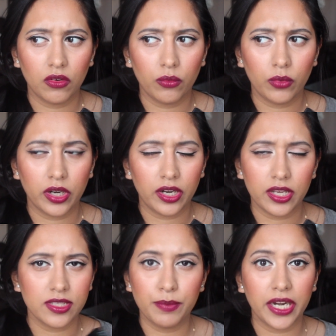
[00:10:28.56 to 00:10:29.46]
what it
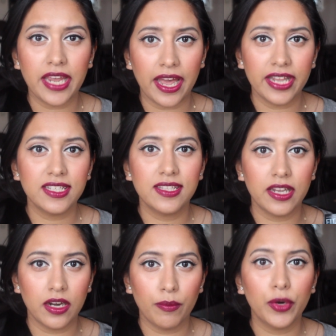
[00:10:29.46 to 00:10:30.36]
is, but yeah, it's
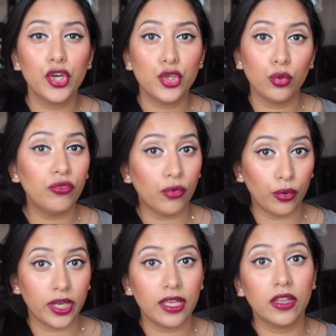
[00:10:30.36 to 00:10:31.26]
the number
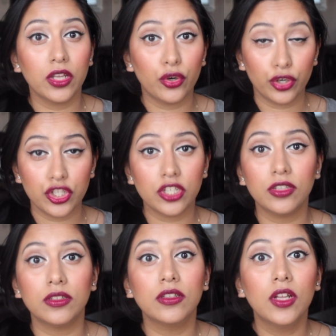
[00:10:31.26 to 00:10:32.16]
240 in the
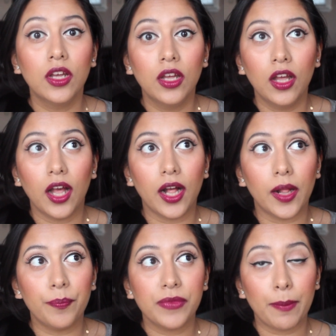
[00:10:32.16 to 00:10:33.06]
original
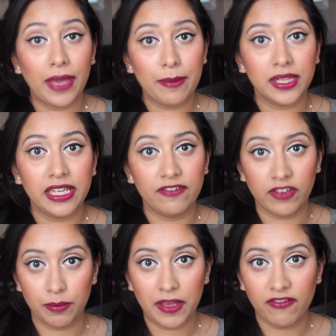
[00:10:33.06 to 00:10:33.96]
Maybelline
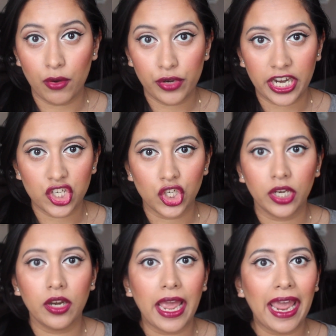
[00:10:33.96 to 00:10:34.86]
Fit Me
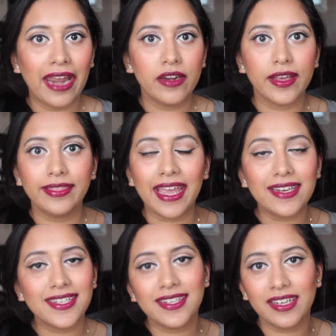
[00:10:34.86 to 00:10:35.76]
Foundation, and they
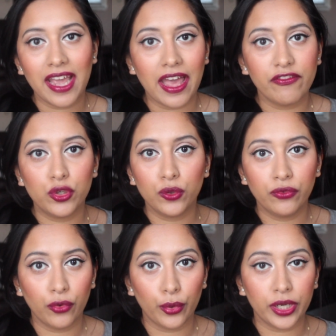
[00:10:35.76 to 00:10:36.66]
didn't have
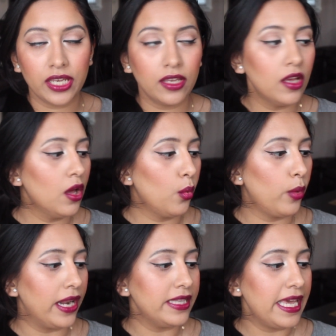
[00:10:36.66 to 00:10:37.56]
240
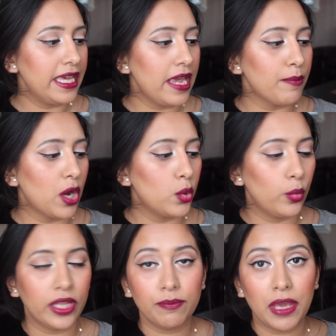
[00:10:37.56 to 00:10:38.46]
when they came out
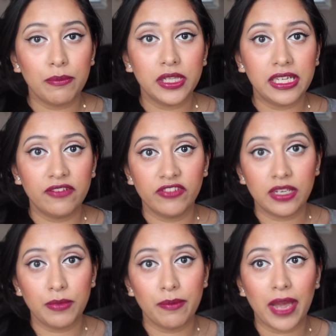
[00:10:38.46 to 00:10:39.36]
with Maybelline
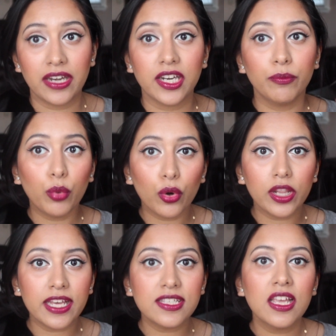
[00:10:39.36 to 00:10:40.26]
Fit Me Matte and
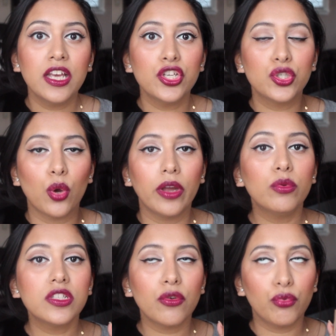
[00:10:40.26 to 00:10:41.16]
Poreless, so it
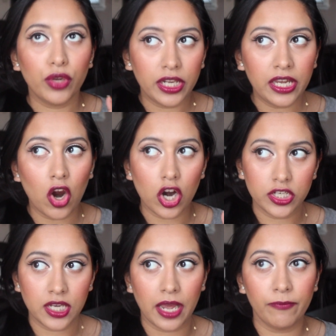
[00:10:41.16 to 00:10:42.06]
was a really
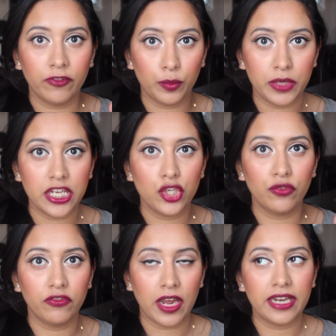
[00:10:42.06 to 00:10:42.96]
hard time for me
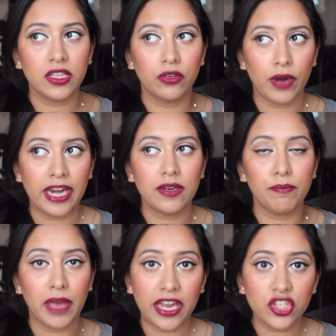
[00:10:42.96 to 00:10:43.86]
to find the right
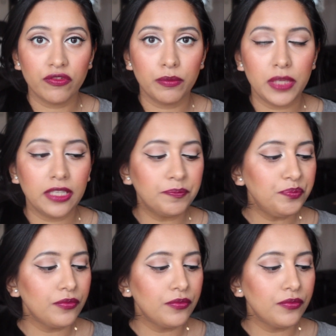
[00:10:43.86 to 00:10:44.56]
match for me.